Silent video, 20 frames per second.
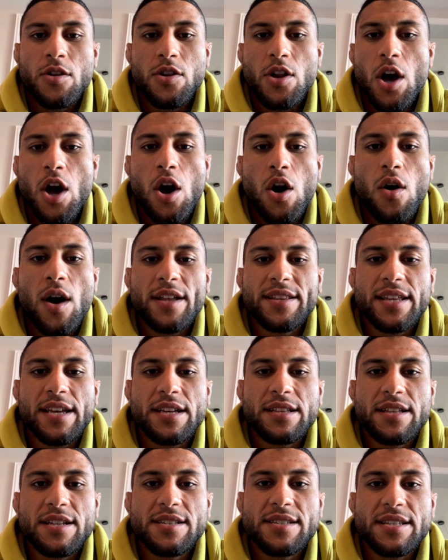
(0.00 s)
No, I
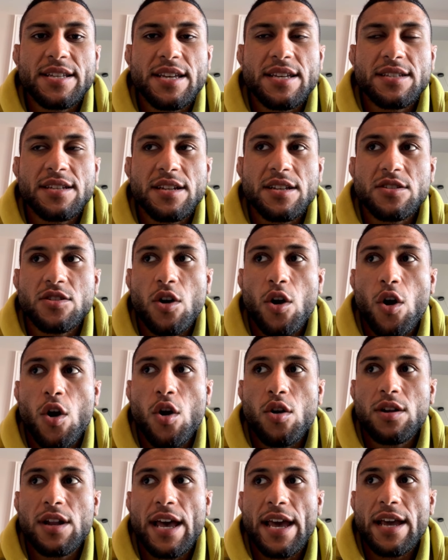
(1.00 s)
think this season it's
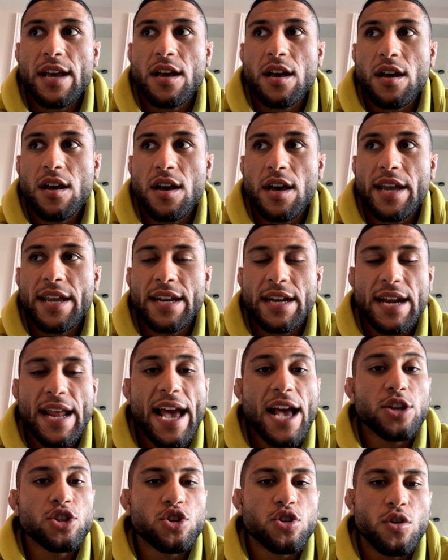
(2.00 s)
all like uh,
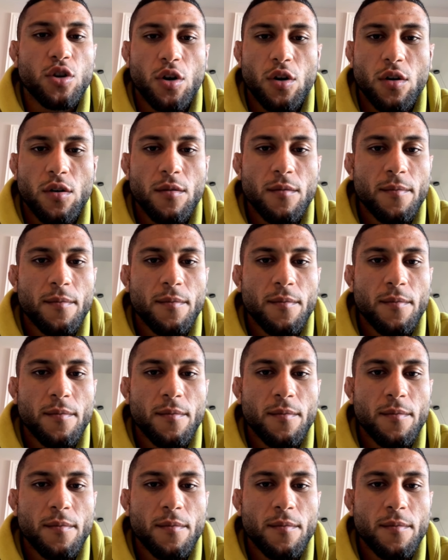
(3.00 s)
international.